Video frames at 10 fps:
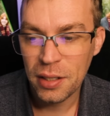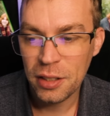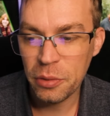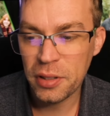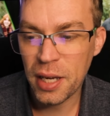
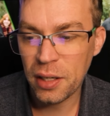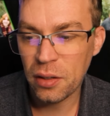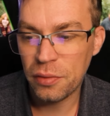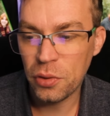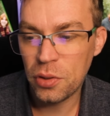She was standing on
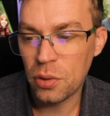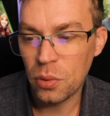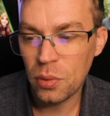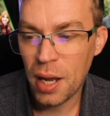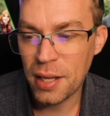a
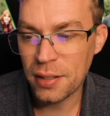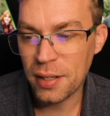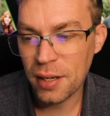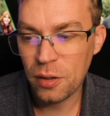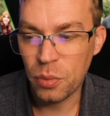footstool as a
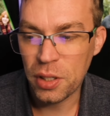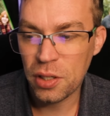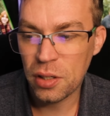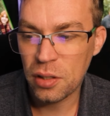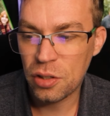second
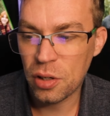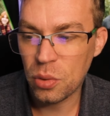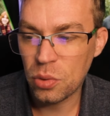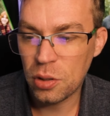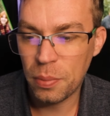witch
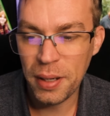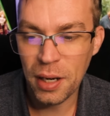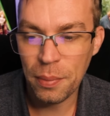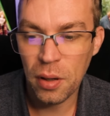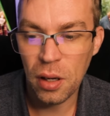struggled to pin
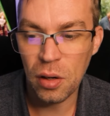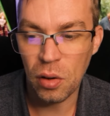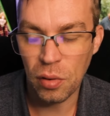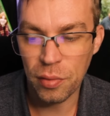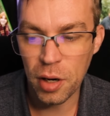up her
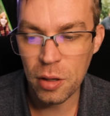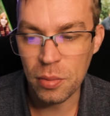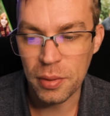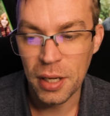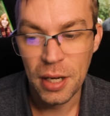long
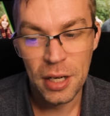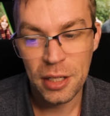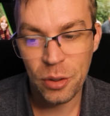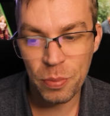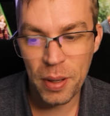robes.
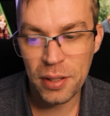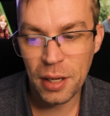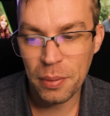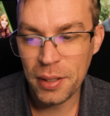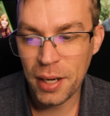She was bouncing
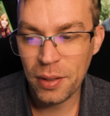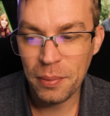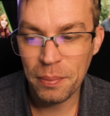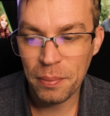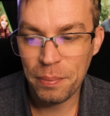up and down
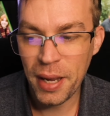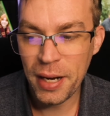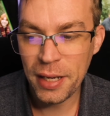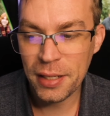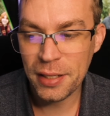in
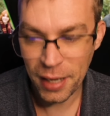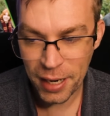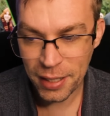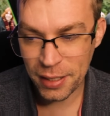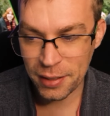barely
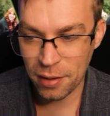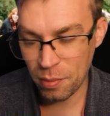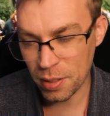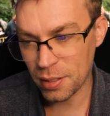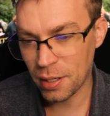contained
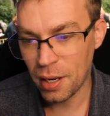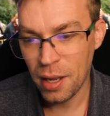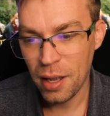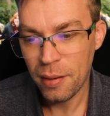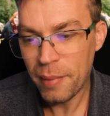excitement.
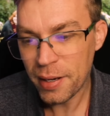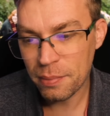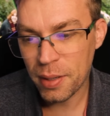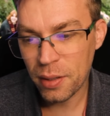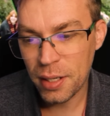
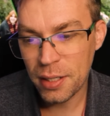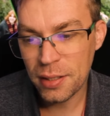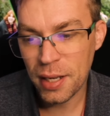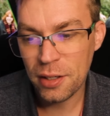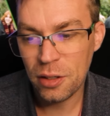Madame Malkin
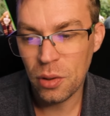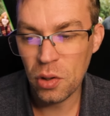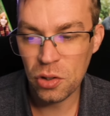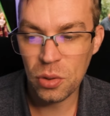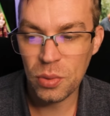stands you
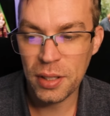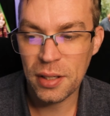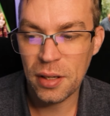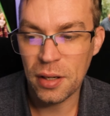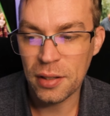on a stool next
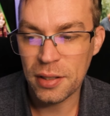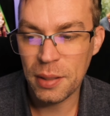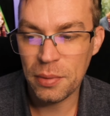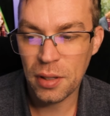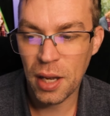to her,
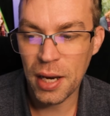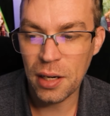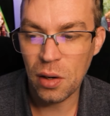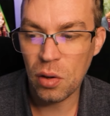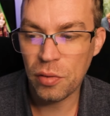slips a
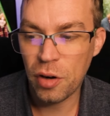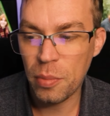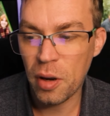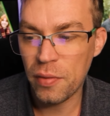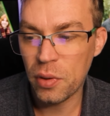long
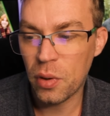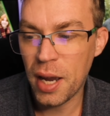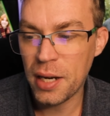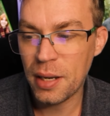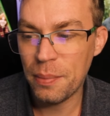robe over your
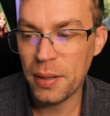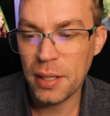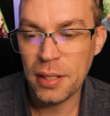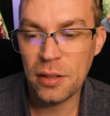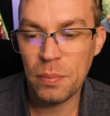head and
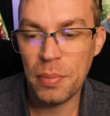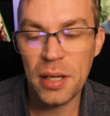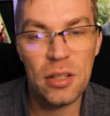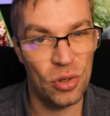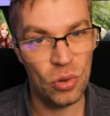begins to pin
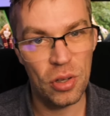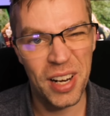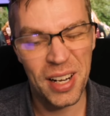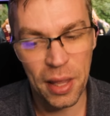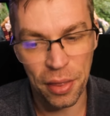it to the
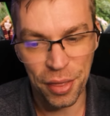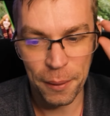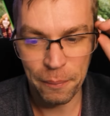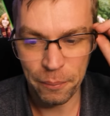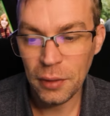correct length.
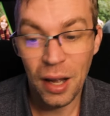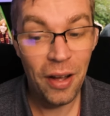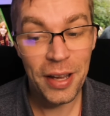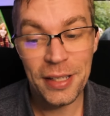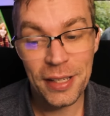
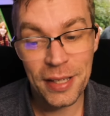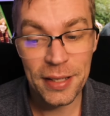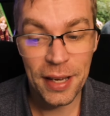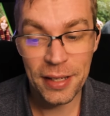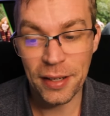Hi, she
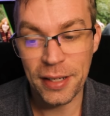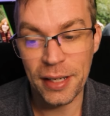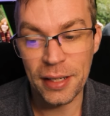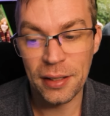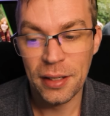says
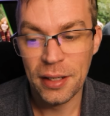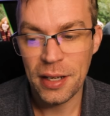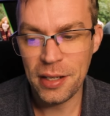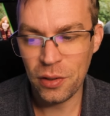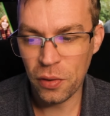excitedly.
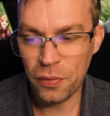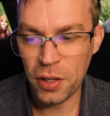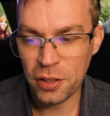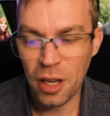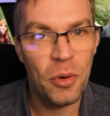Is it your
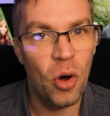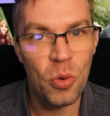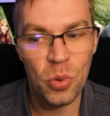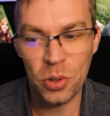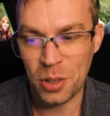first time at
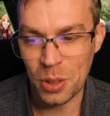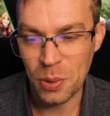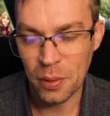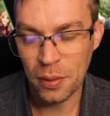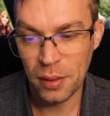Hogwarts
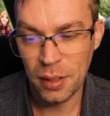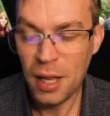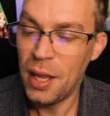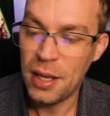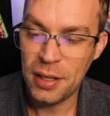too?
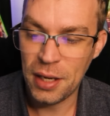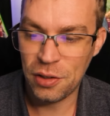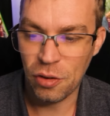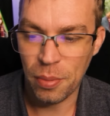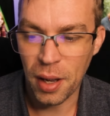
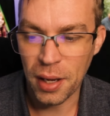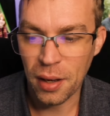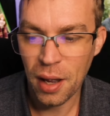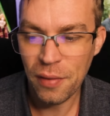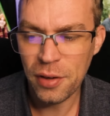Yes, you reply.
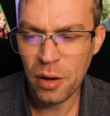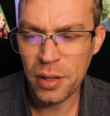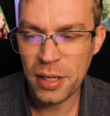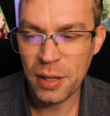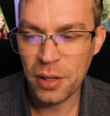I have no
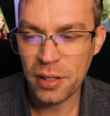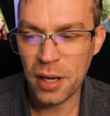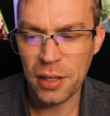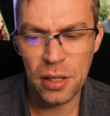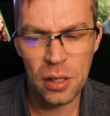idea what it's
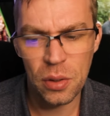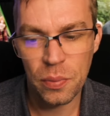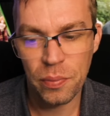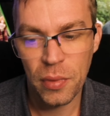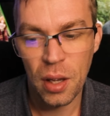like, do you?
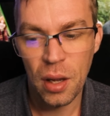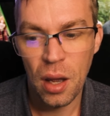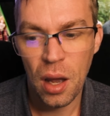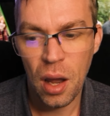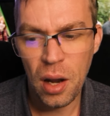
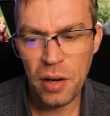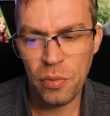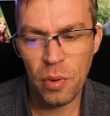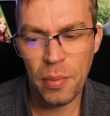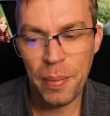Only
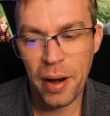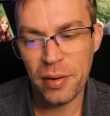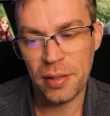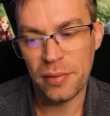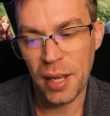from what my
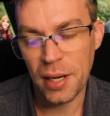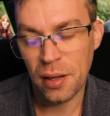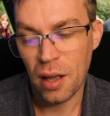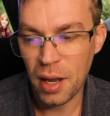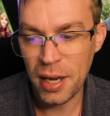parents have said.
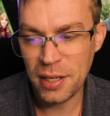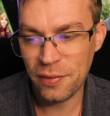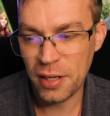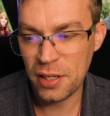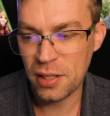I hear
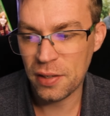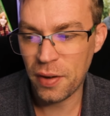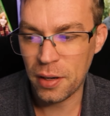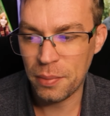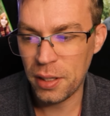divination is
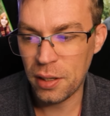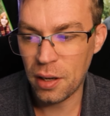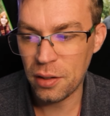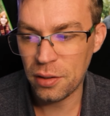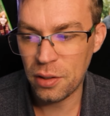fun, but you
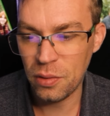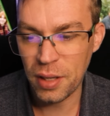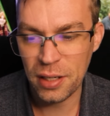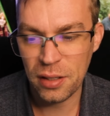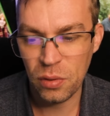can't do
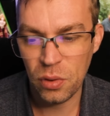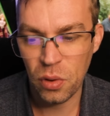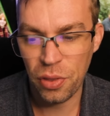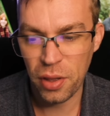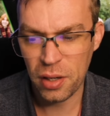that until
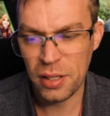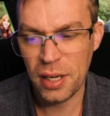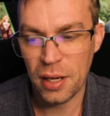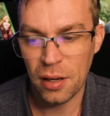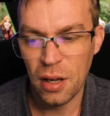your 3rd
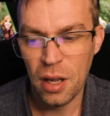year.